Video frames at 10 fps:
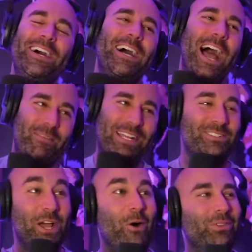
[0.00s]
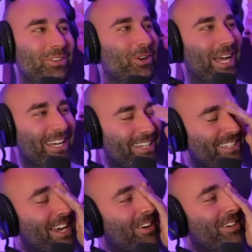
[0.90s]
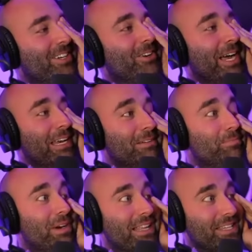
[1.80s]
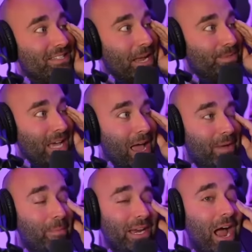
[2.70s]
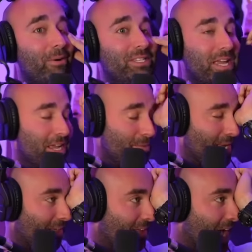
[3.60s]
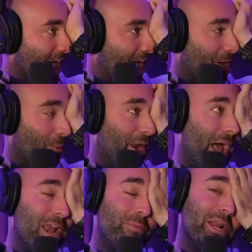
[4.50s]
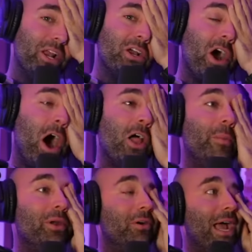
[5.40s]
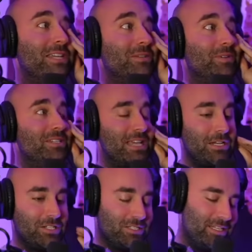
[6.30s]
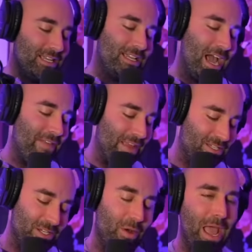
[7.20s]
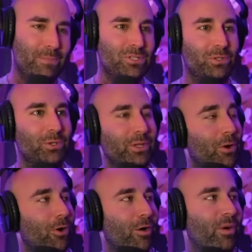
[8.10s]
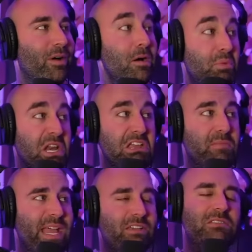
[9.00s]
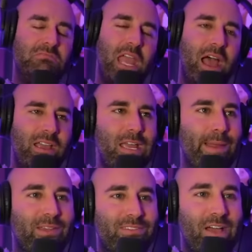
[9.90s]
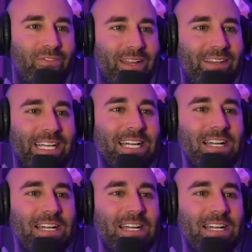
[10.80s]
I mean, don't do it. Don't do it. But at the same time, I mean, I would say email. I don't want anybody to call them and harass them because that's just, God, that's so absolutely horrible. But emails? Yeah, emails definitely.